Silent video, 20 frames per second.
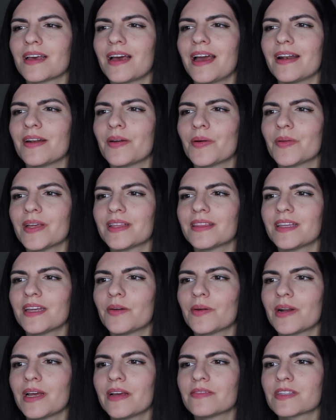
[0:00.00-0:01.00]
I know that they
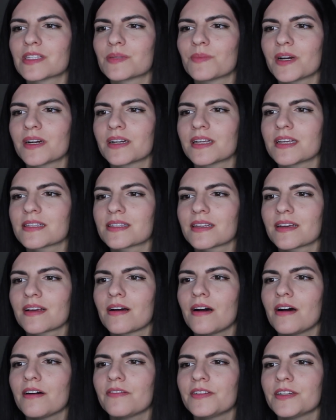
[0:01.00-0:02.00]
don't have Smarties and
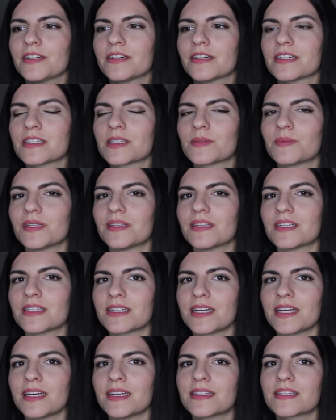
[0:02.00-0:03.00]
Coffee Crisp in the
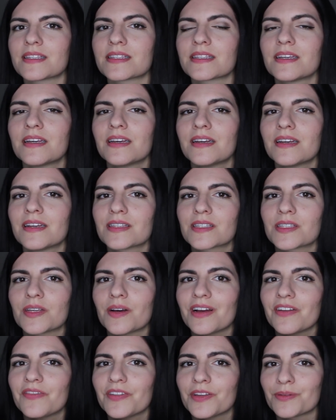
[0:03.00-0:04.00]
States, so
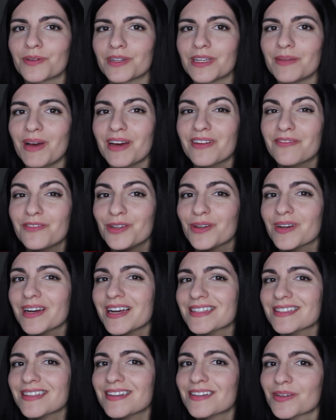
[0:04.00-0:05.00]
I feel really bad for you
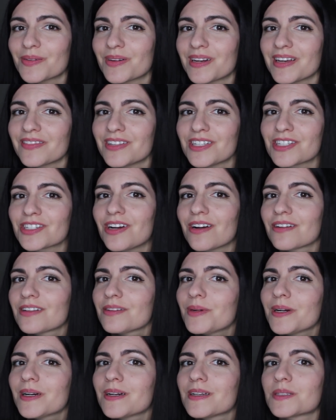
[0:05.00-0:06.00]
guys that don't have these chocolate
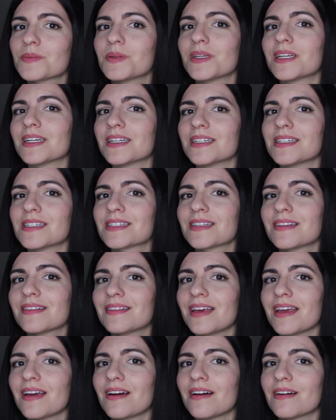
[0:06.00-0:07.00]
bars because
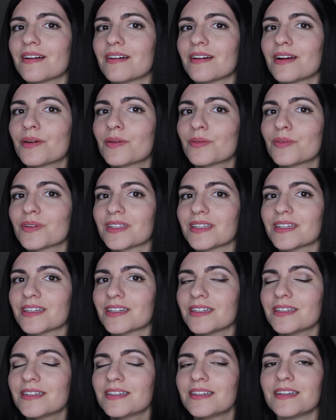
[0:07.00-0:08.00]
they are really
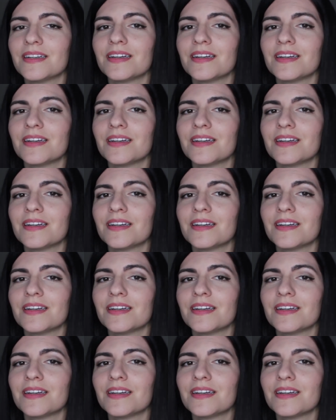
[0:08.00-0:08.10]
good.